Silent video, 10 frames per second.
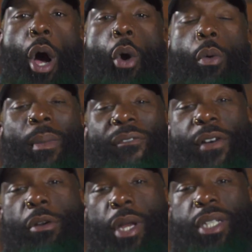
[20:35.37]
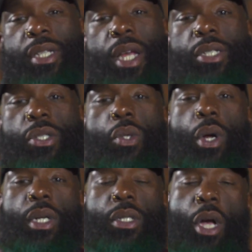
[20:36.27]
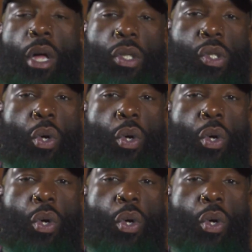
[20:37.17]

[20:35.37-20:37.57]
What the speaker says: Oh, my foundation I just started is called the